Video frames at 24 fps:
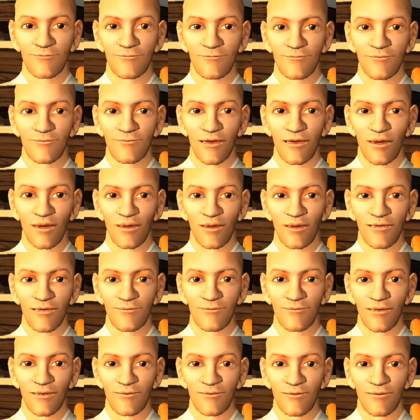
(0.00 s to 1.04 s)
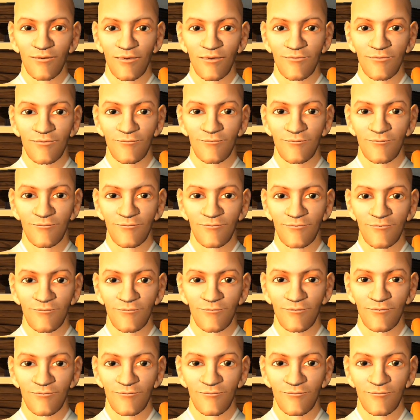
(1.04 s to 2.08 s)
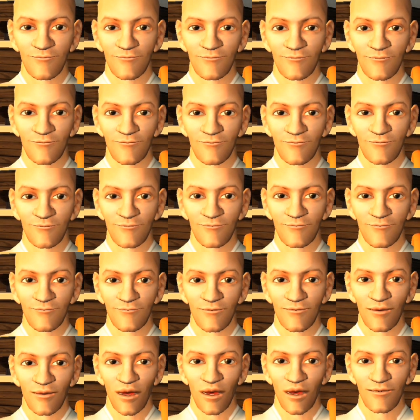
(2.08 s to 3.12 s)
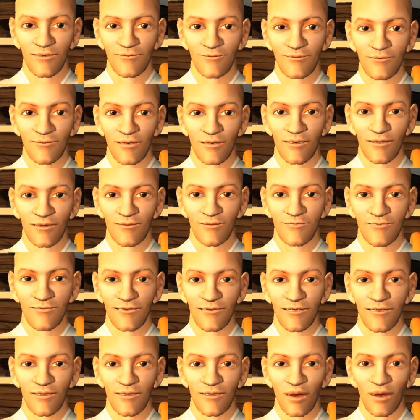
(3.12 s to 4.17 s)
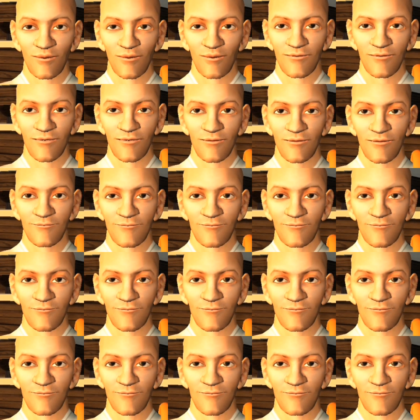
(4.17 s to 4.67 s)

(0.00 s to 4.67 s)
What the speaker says: So we shouldn't be fooled. This old story I heard once too